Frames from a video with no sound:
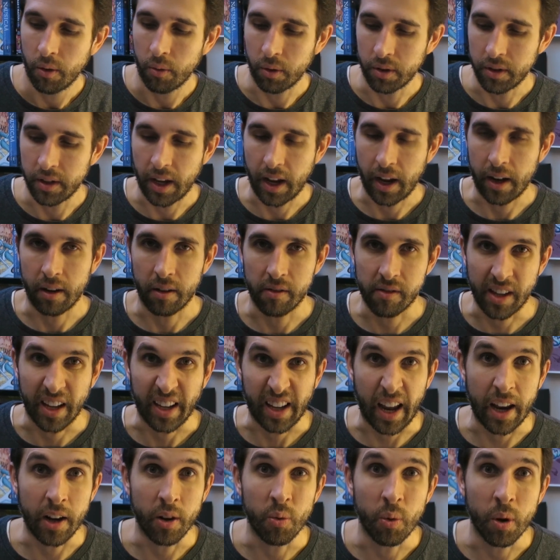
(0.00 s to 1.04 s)
one day, and I was
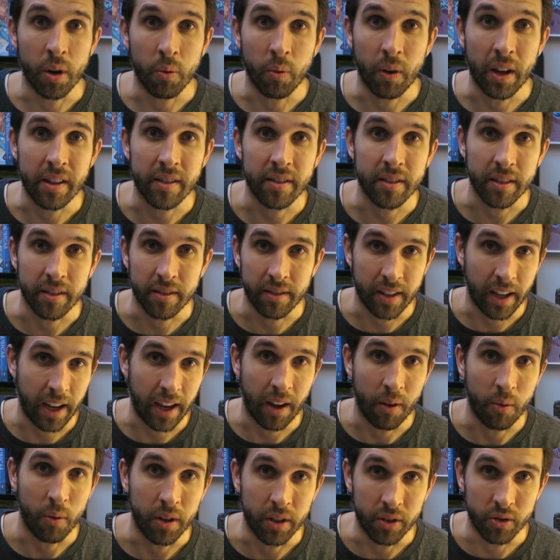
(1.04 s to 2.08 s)
like, I don't want to waste this
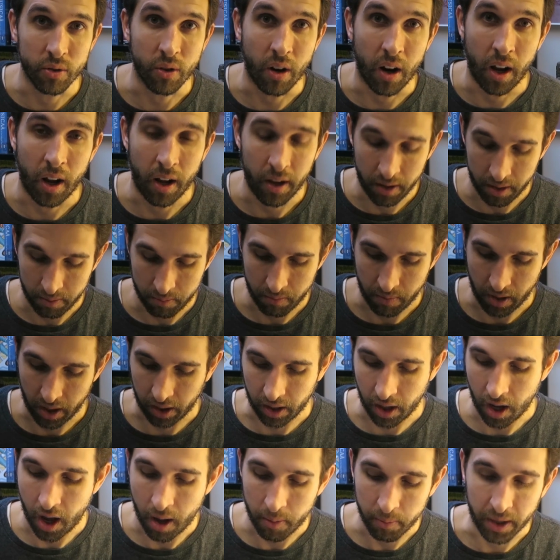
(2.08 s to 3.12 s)
day. I want to draw a
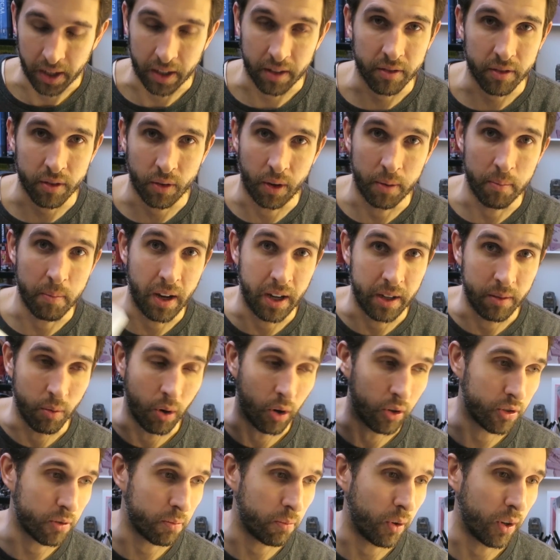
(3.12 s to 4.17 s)
comic. So I made
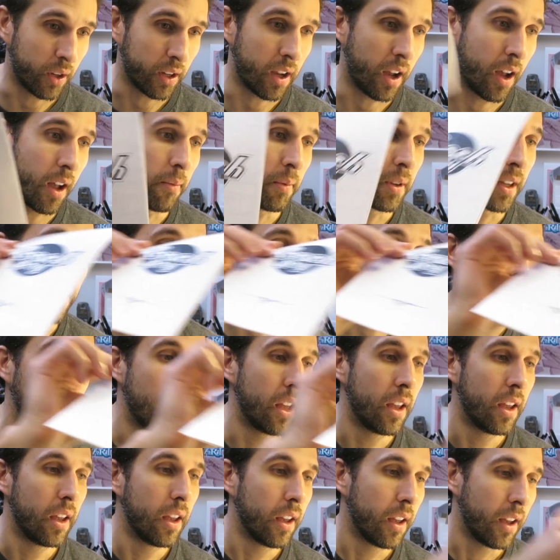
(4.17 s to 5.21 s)
Roach Boy comic.
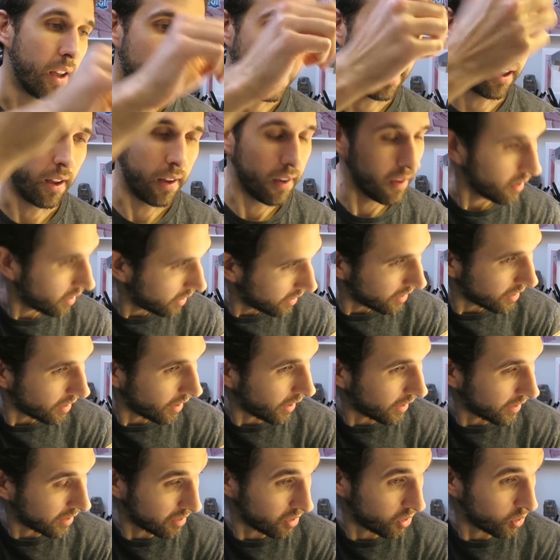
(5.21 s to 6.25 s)
I
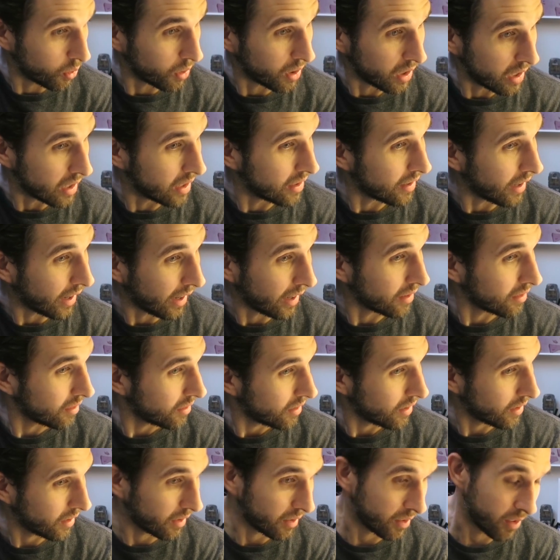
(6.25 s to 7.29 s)
didn't do it in a day. It
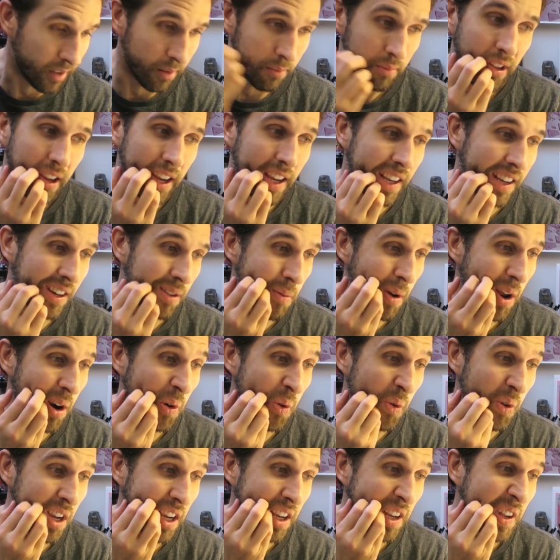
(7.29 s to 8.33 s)
ended up taking about
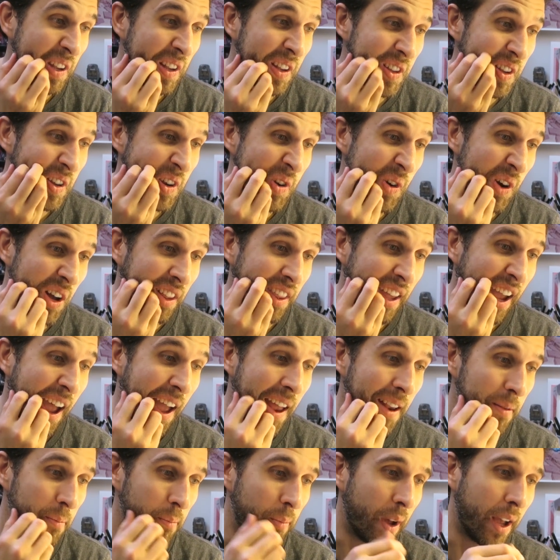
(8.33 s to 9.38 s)
a week to do all
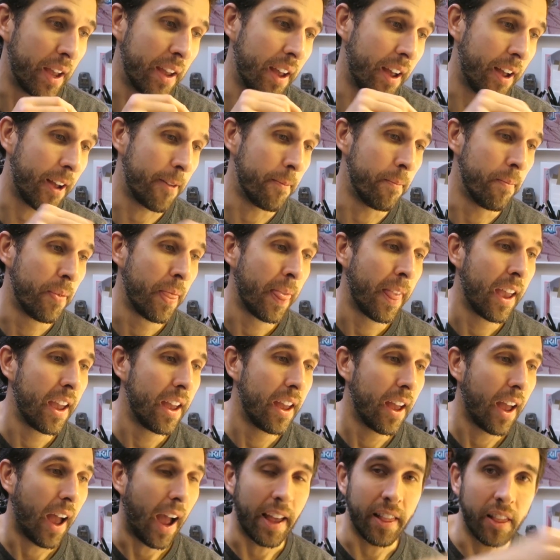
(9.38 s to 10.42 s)
that. But
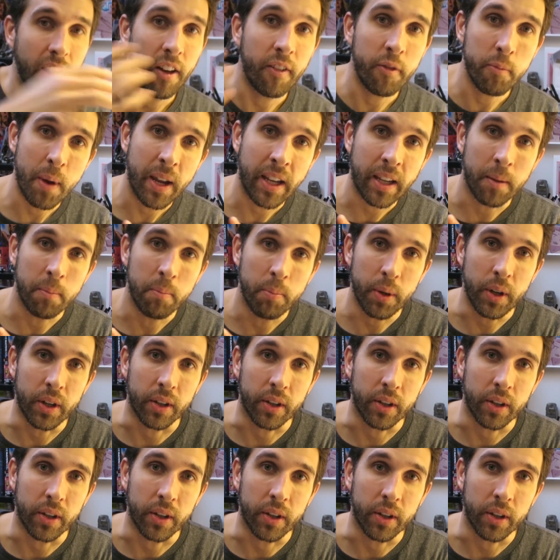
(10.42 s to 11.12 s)
I love making